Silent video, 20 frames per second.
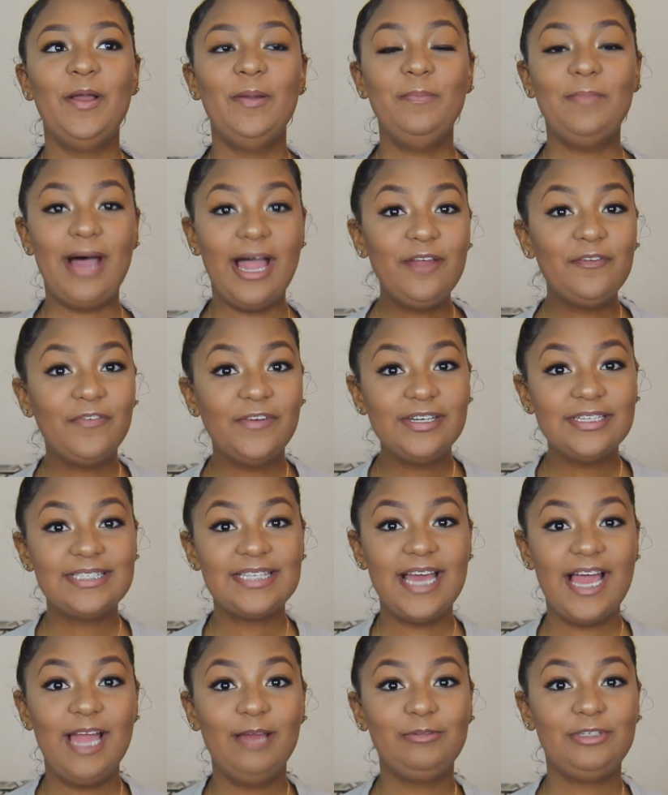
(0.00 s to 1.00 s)
my
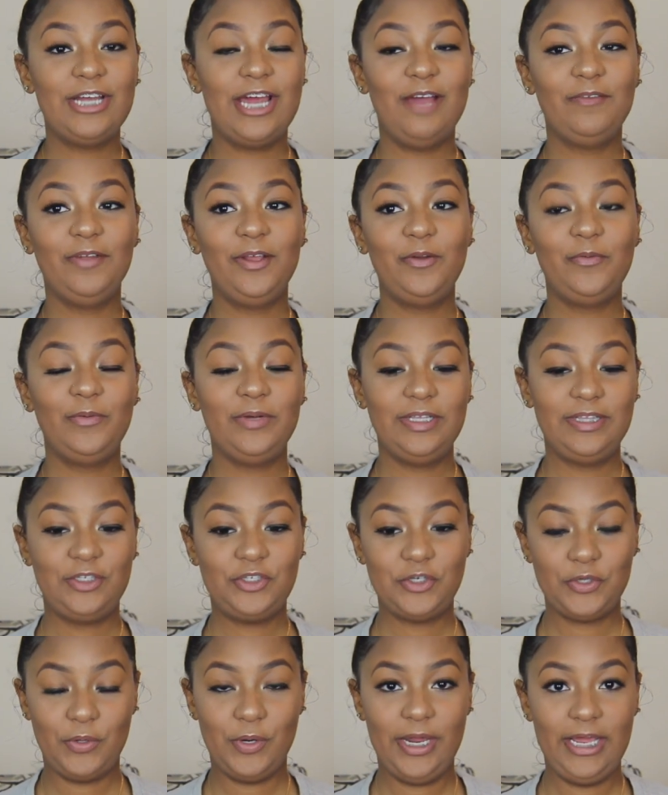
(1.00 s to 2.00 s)
first time traveling
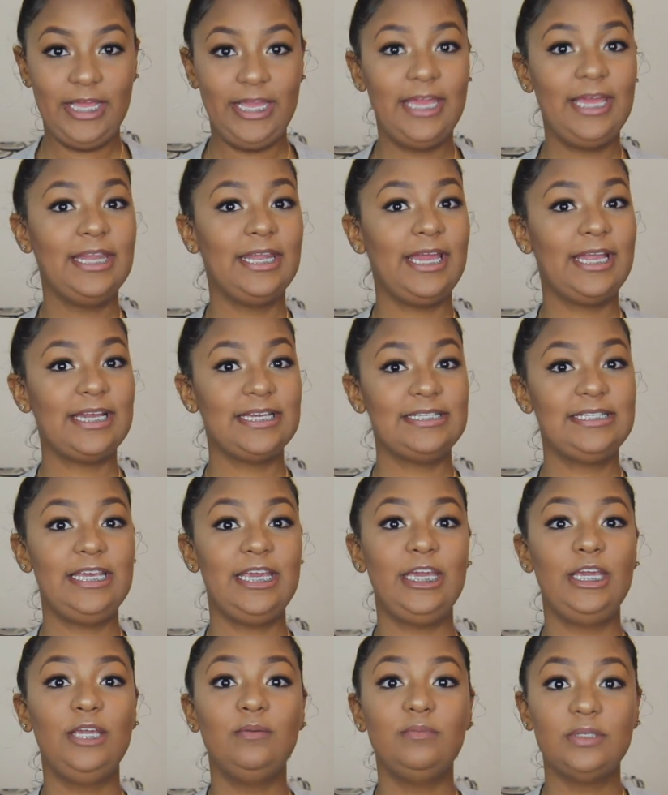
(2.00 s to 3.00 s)
with Troy, like I
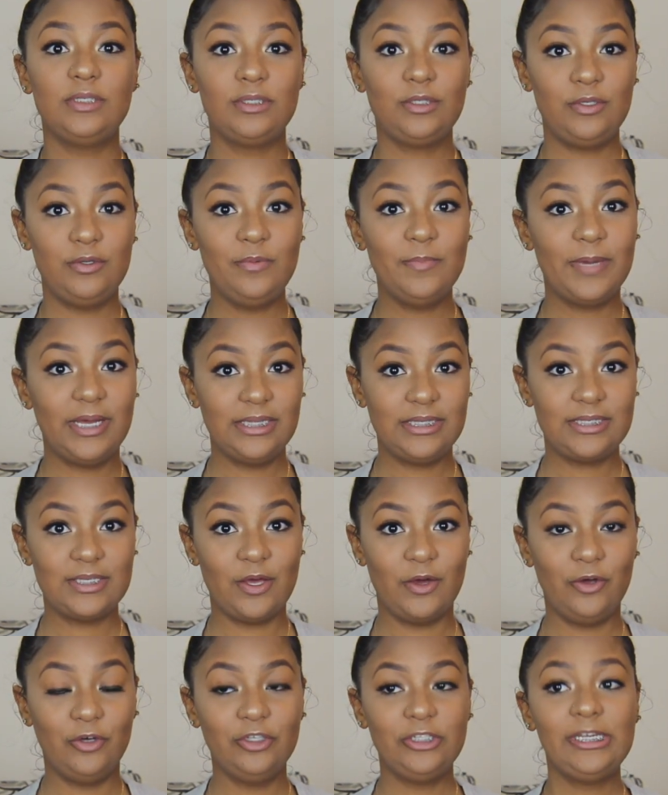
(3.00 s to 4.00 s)
said, he was 2 months
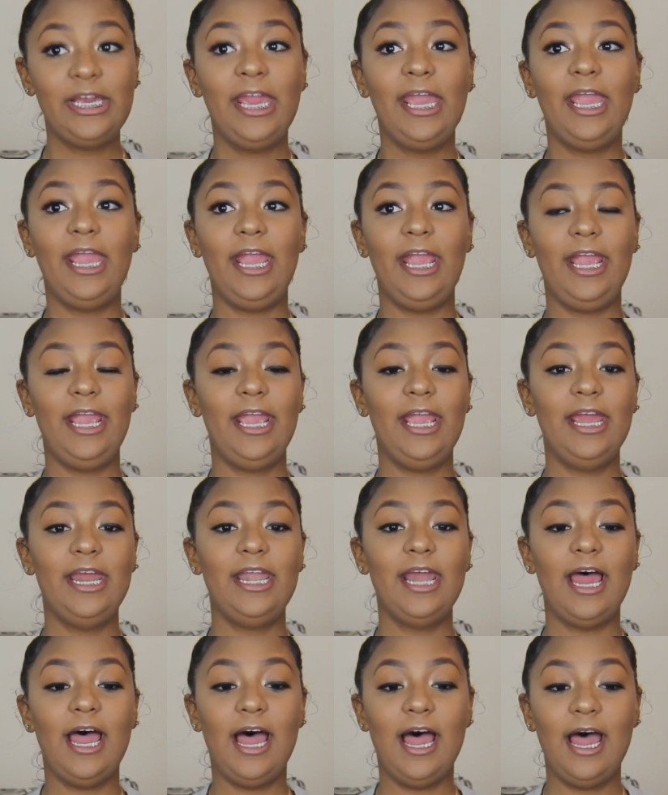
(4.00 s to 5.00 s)
old,
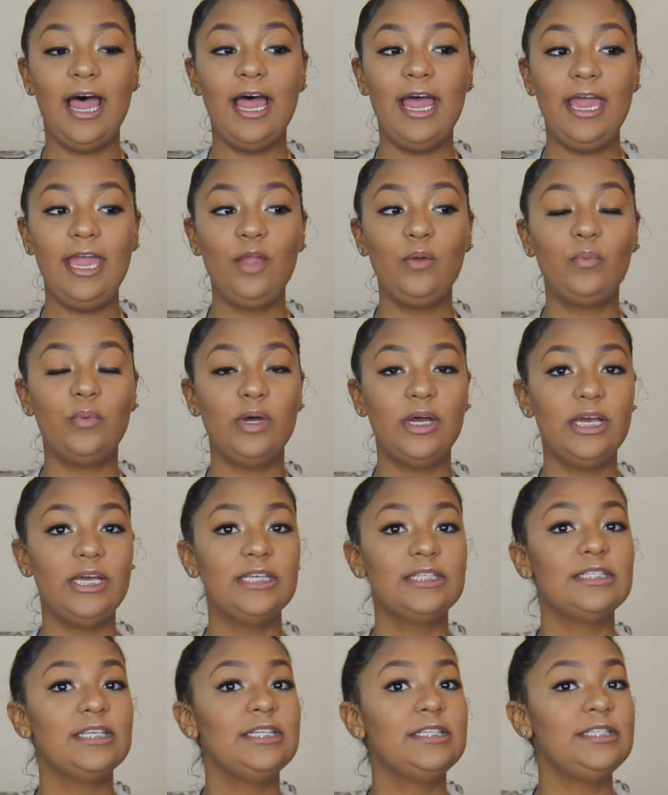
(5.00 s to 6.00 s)
and I
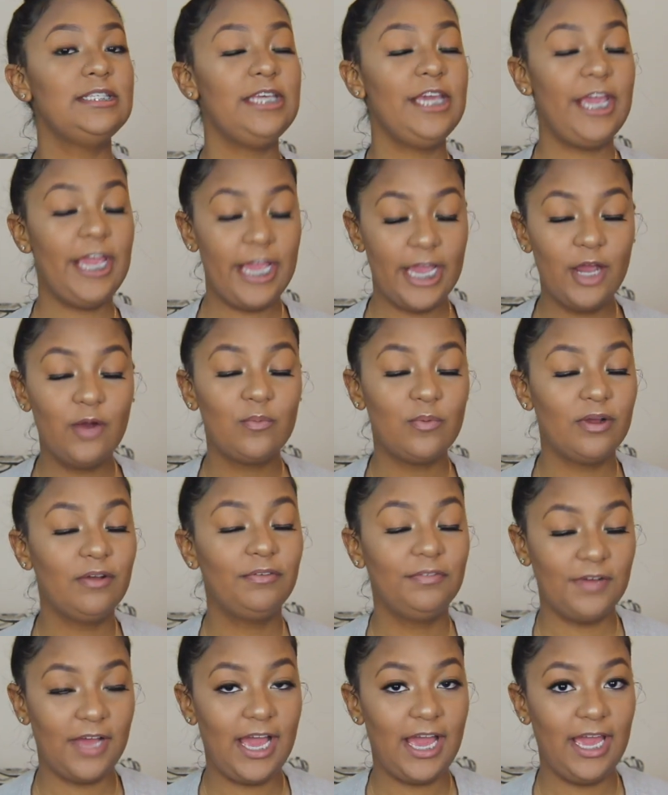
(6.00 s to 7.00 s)
was
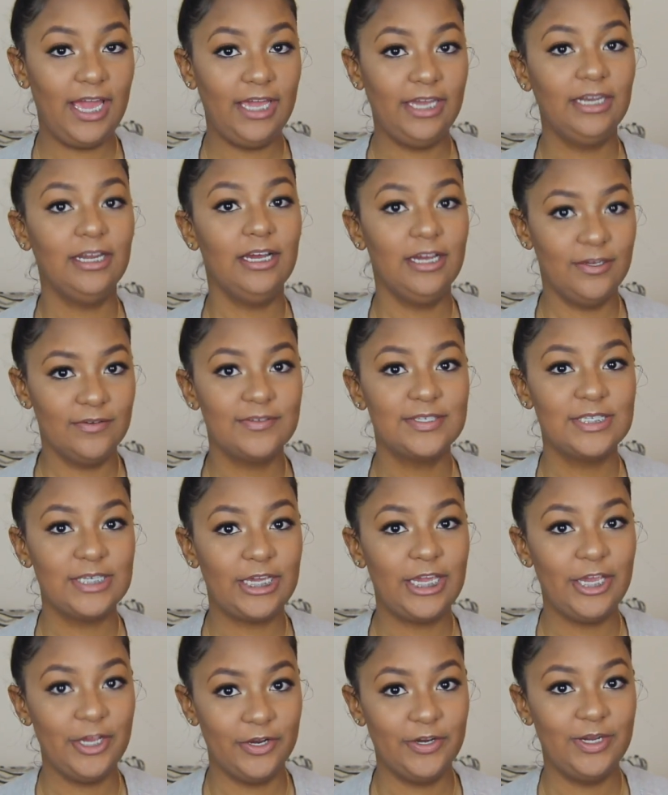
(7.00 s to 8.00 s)
terrified of
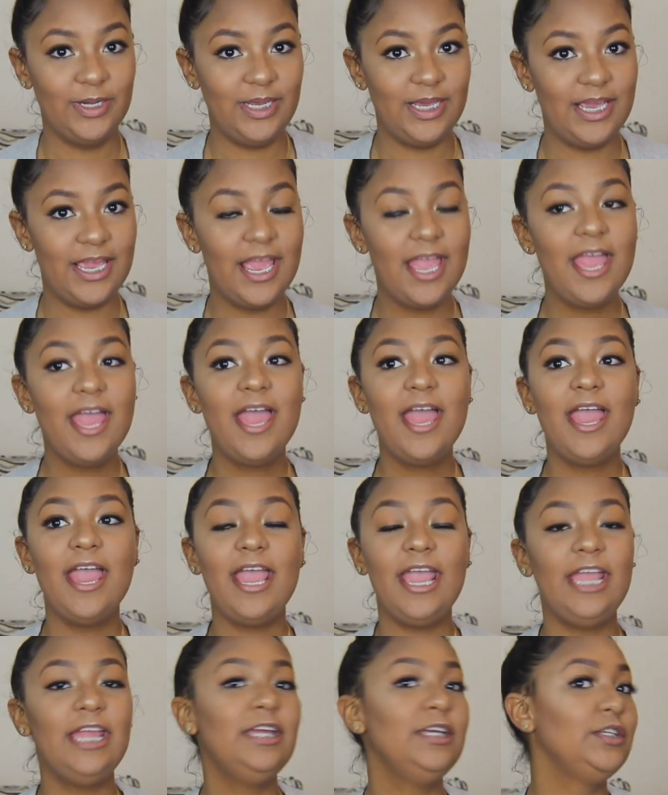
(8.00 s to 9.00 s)
security.
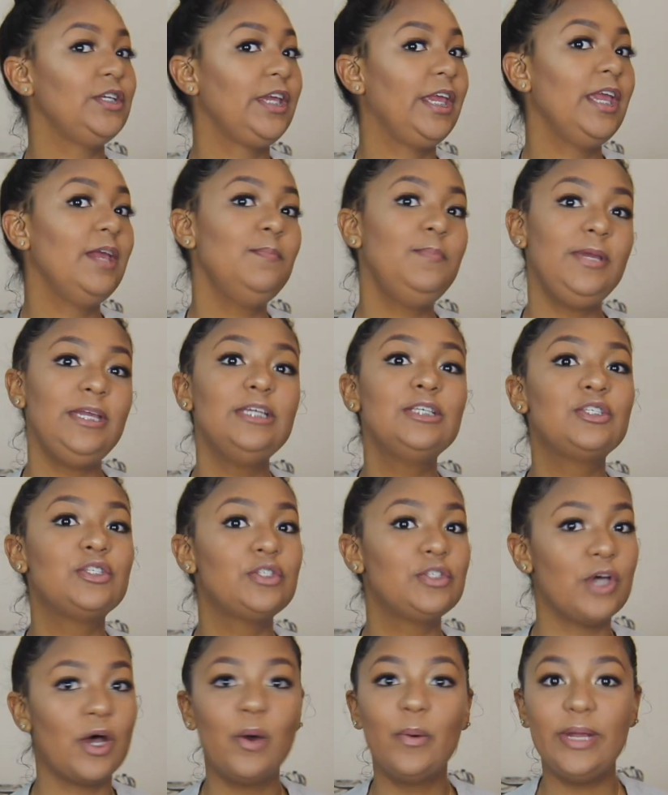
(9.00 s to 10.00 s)
It can be
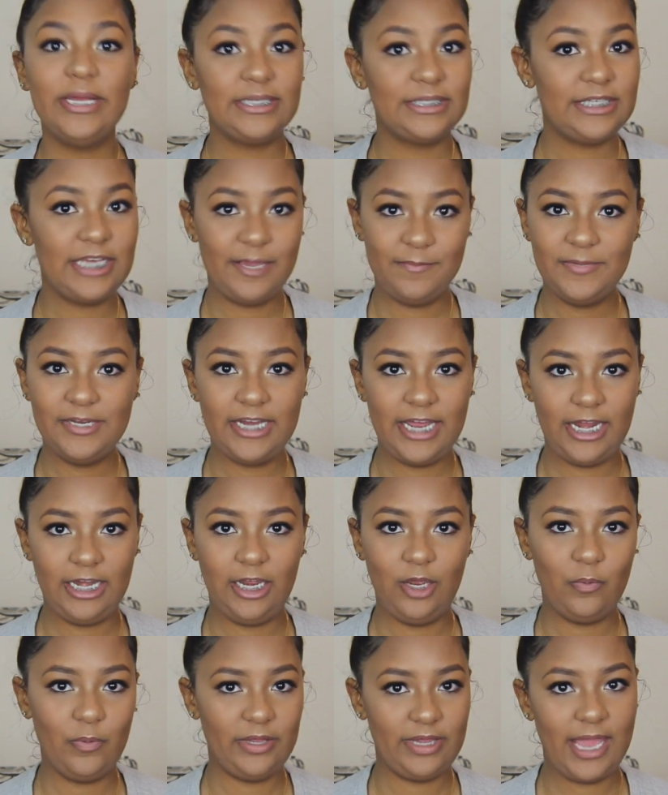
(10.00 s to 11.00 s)
so
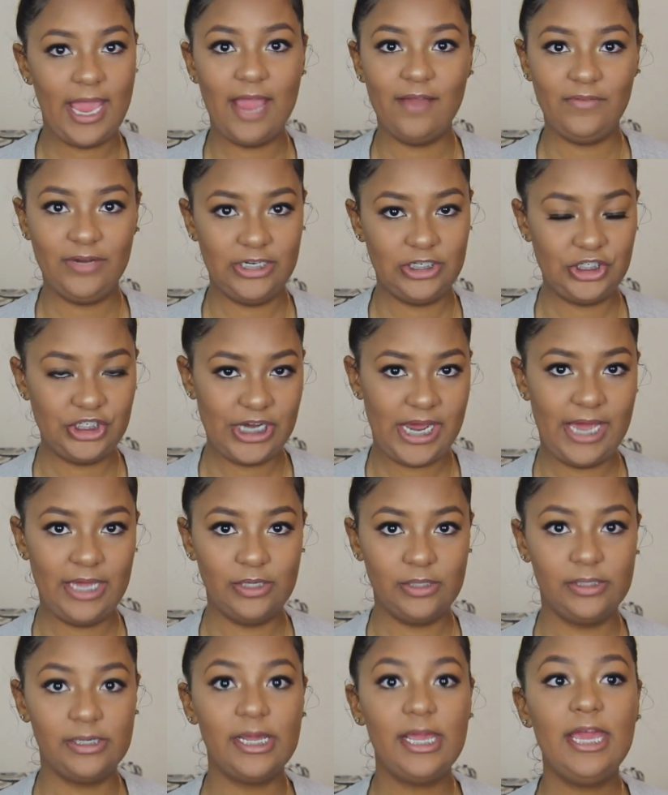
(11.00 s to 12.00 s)
intimidating with having a
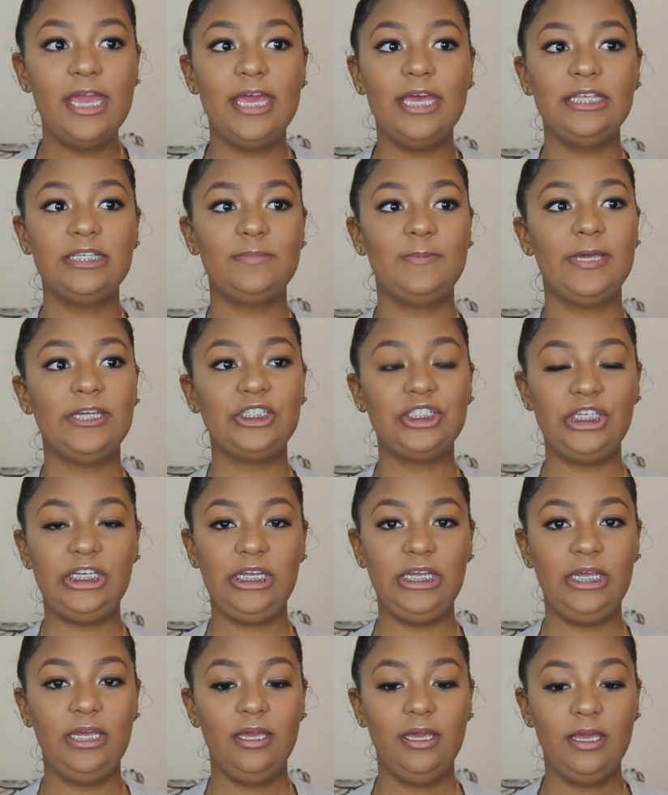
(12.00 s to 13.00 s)
child,
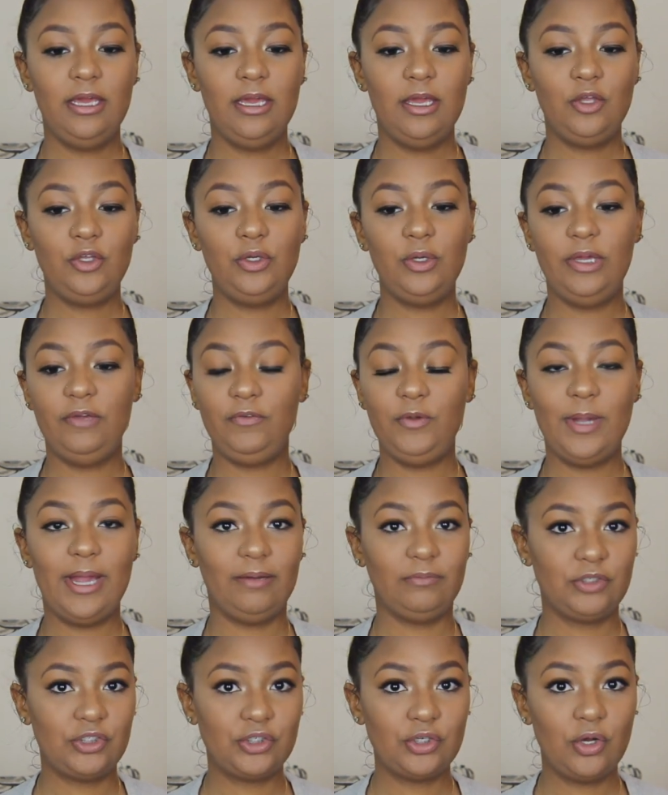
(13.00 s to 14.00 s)
especially if you
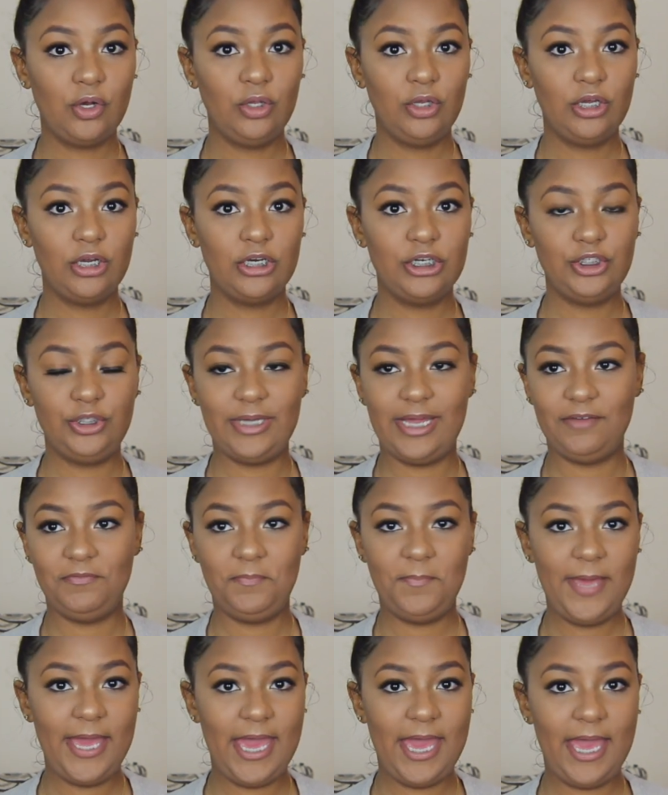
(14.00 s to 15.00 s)
have strollers, you
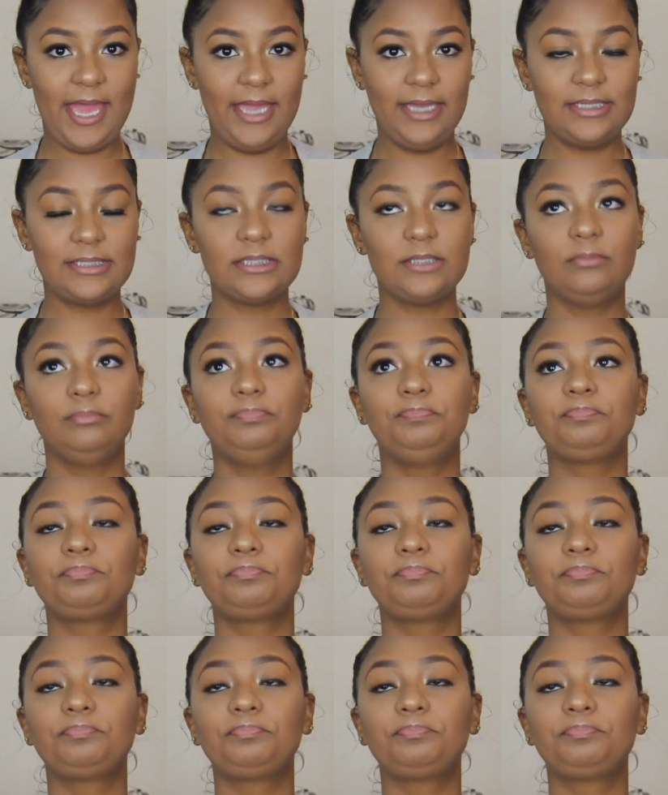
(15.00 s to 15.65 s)
have bags.